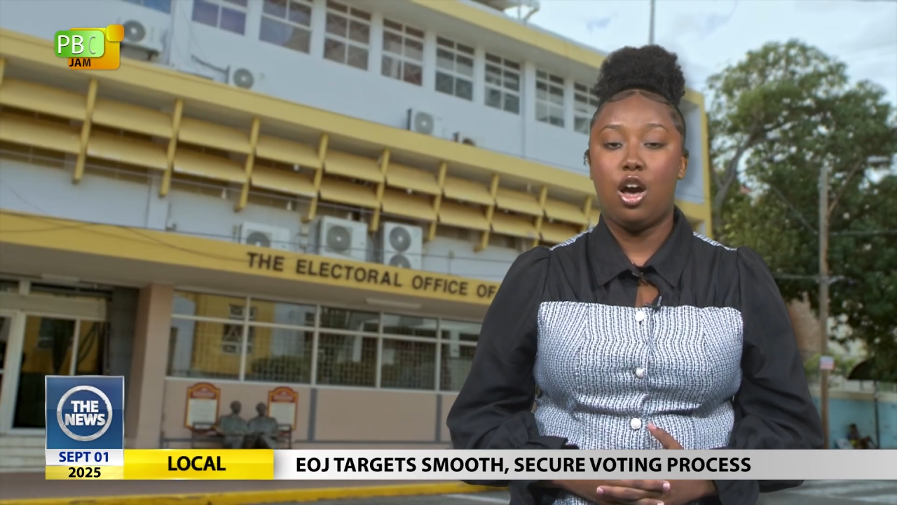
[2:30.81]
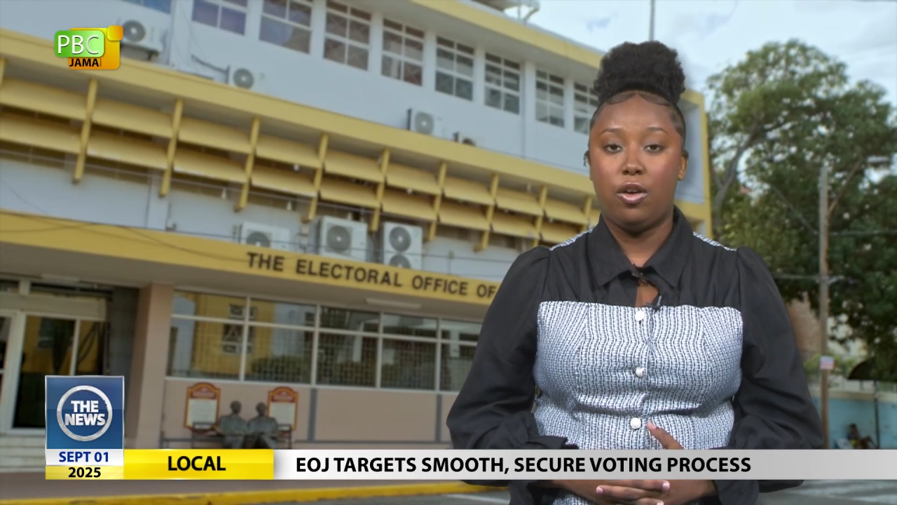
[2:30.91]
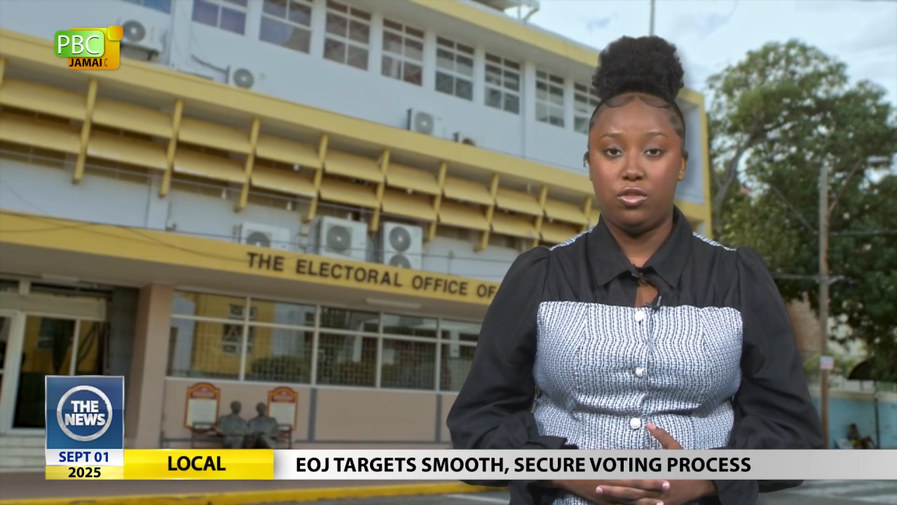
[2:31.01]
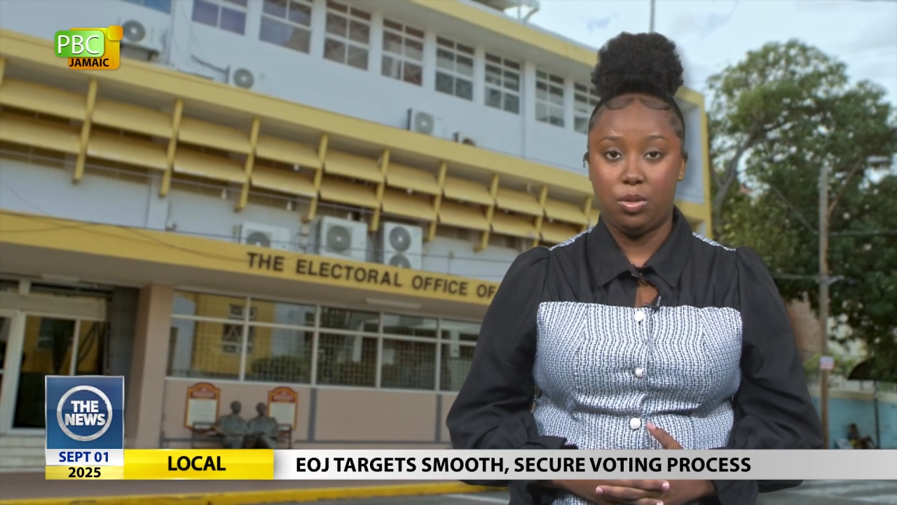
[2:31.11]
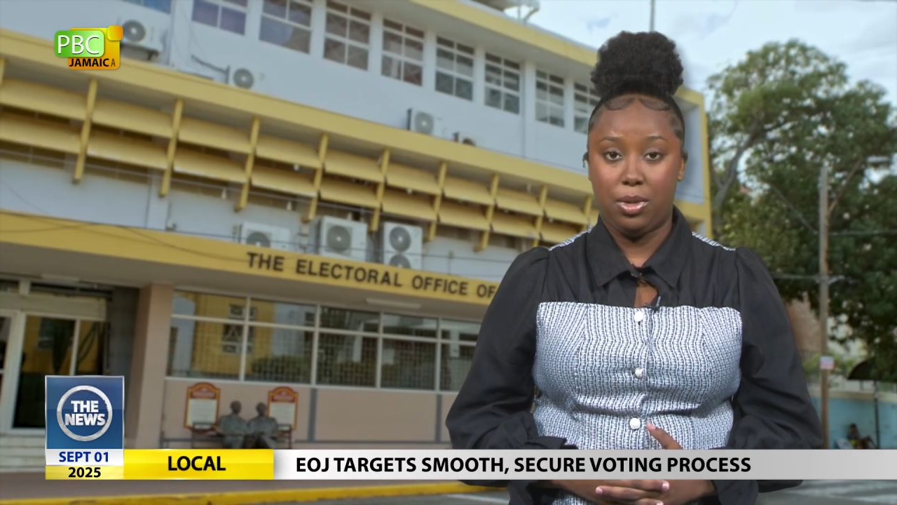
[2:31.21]

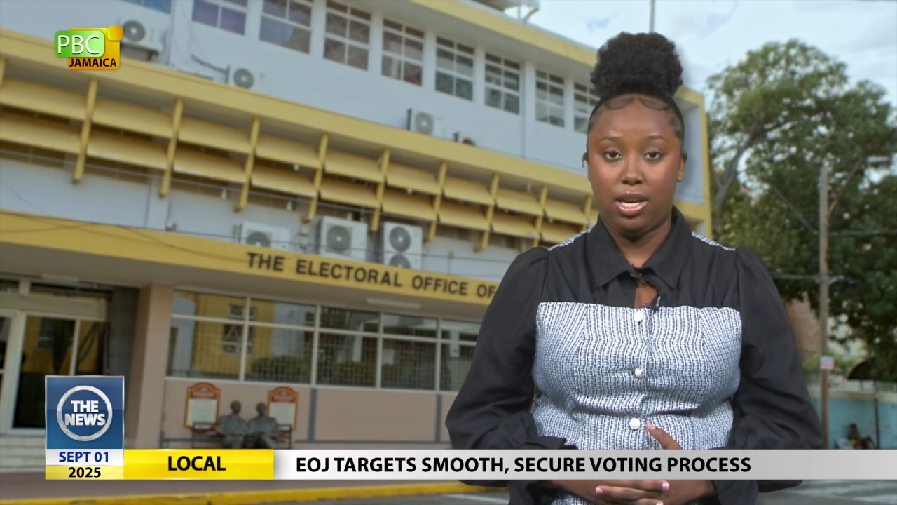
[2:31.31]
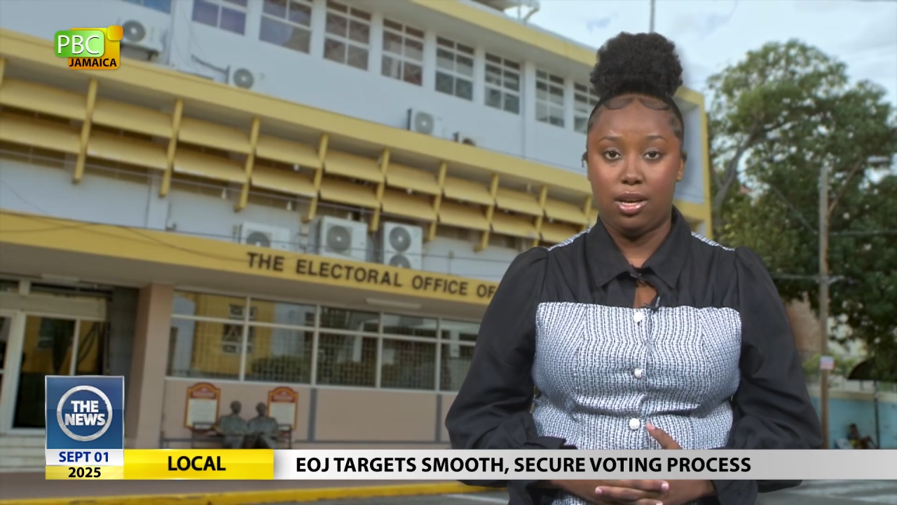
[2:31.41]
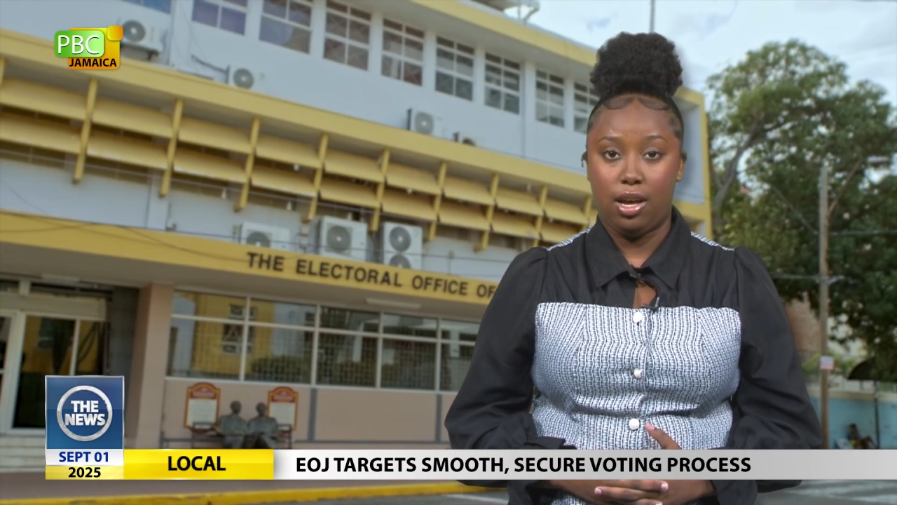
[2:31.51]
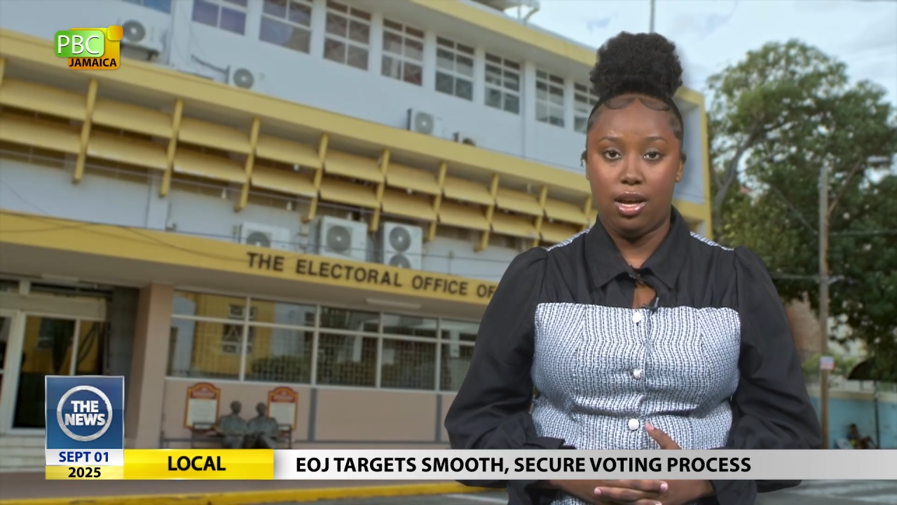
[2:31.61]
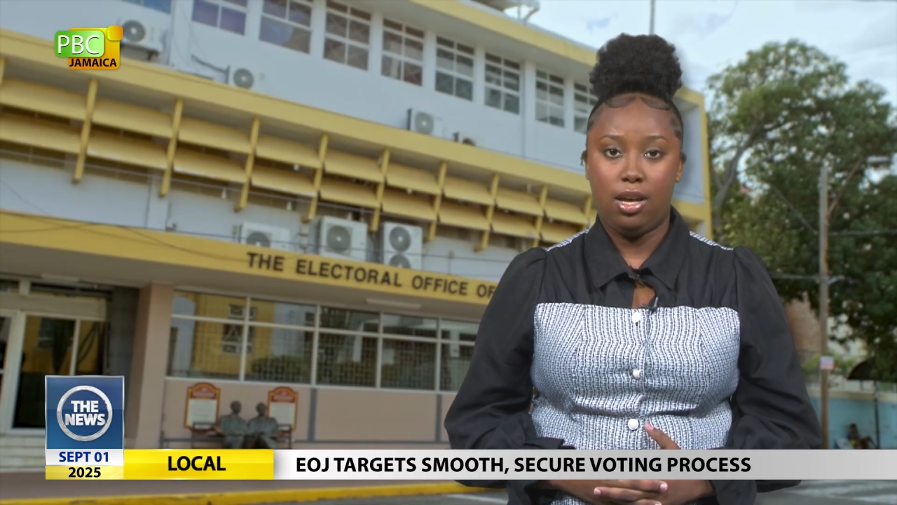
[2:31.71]
of
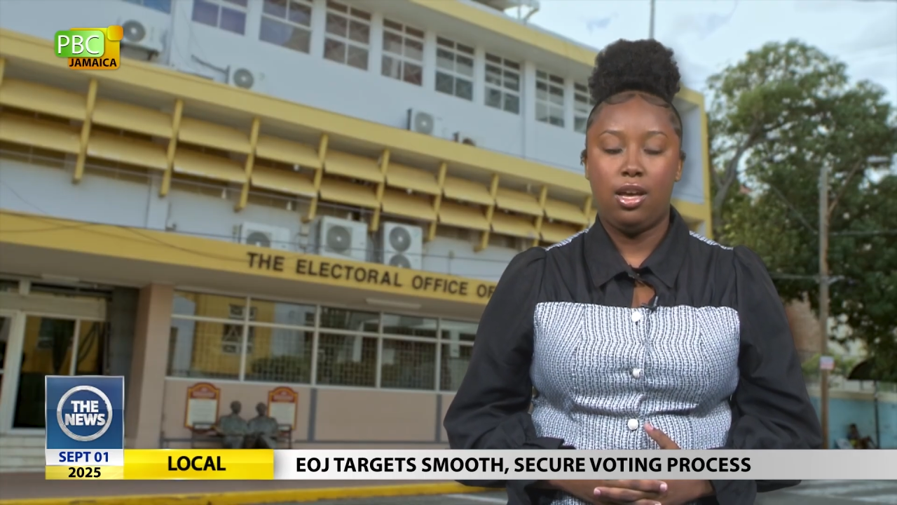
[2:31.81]
Jamaica